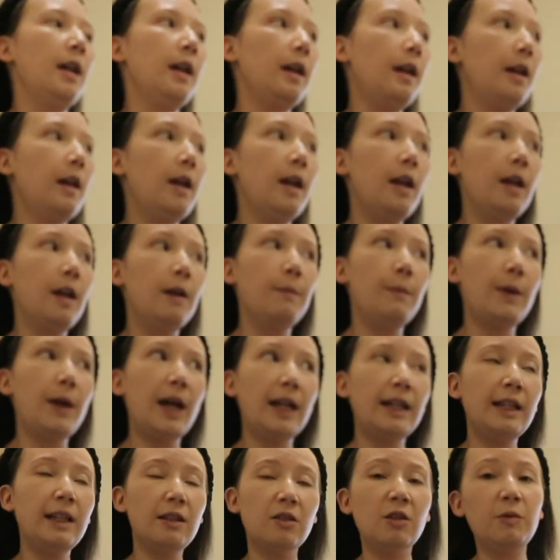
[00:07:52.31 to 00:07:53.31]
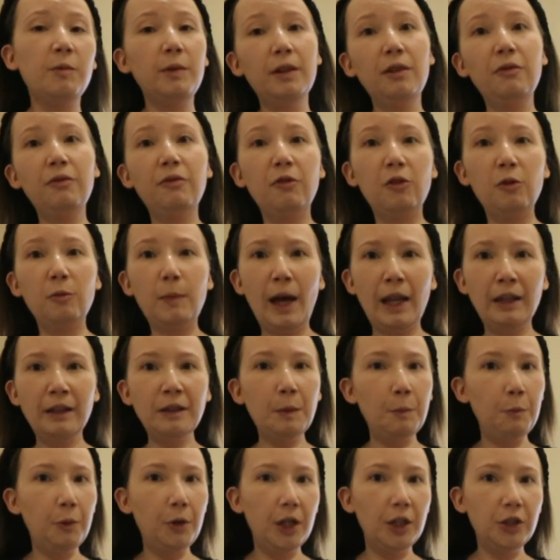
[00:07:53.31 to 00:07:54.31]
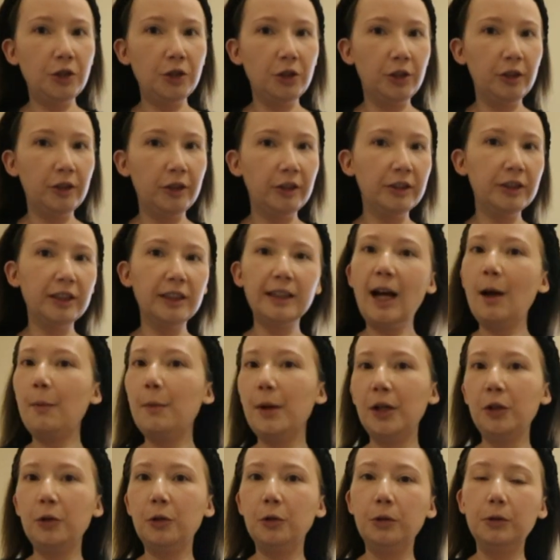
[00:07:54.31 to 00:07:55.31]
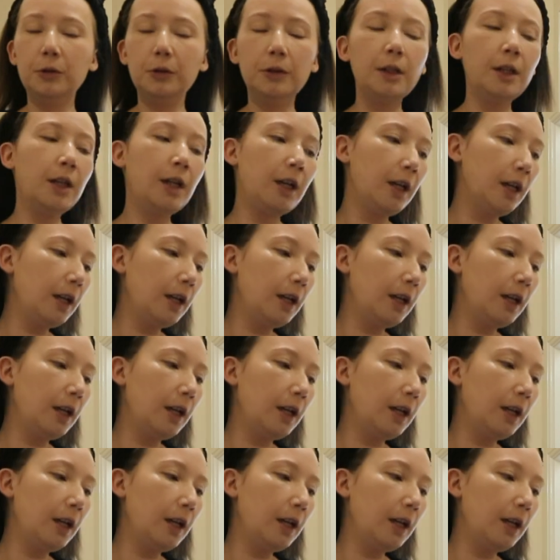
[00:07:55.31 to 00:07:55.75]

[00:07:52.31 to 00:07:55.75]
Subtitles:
and it's going to be the full band, I'm pretty sure, so that'd be cool.